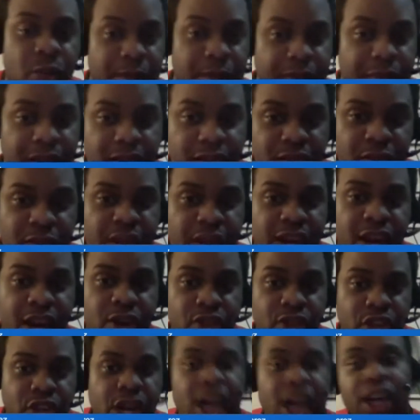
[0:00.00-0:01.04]
You may know
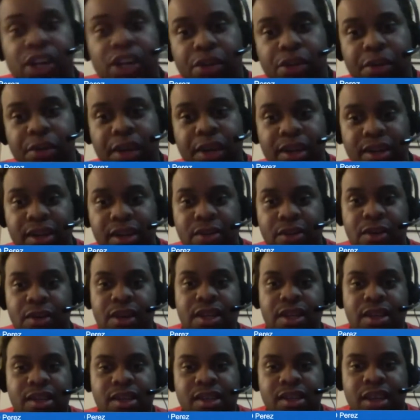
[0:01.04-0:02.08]
Josh because he
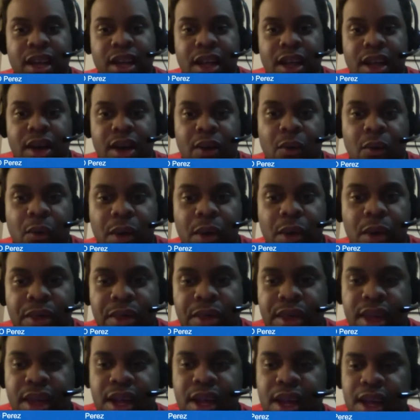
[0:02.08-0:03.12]
was with
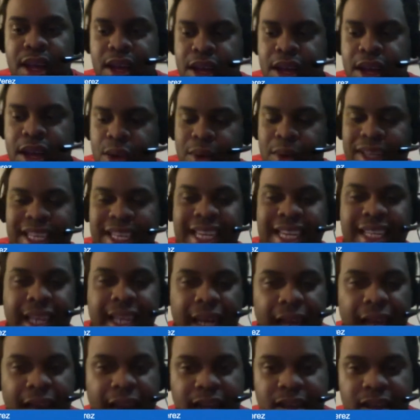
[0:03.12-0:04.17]
the USA
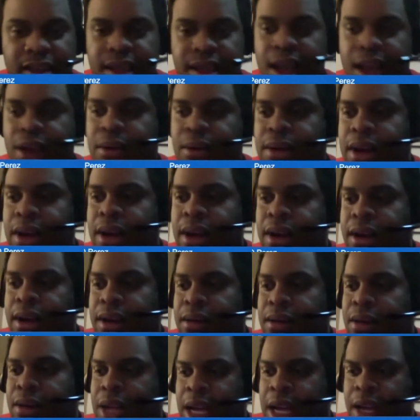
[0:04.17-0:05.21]
Selects down
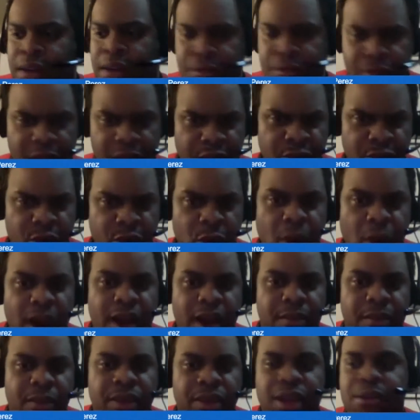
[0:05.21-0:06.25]
in Uruguay, in
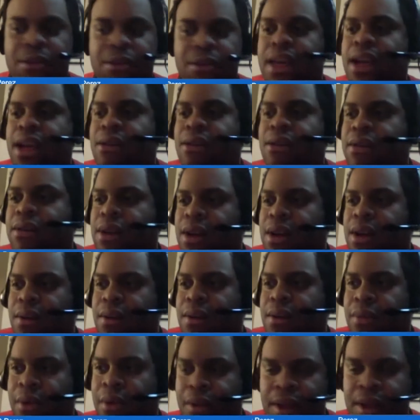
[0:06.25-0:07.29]
Montevideo, for
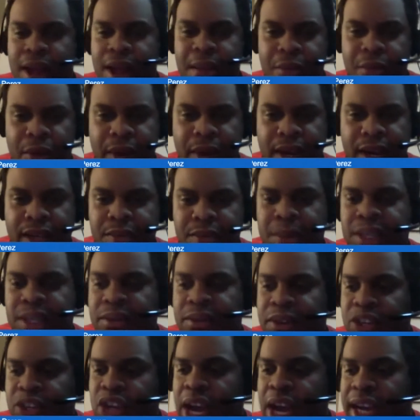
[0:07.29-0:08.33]
the America's Pacific
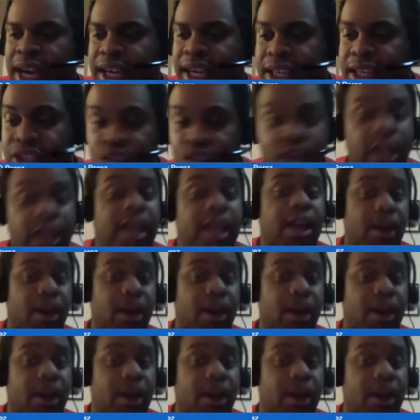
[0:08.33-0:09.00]
Challenge, who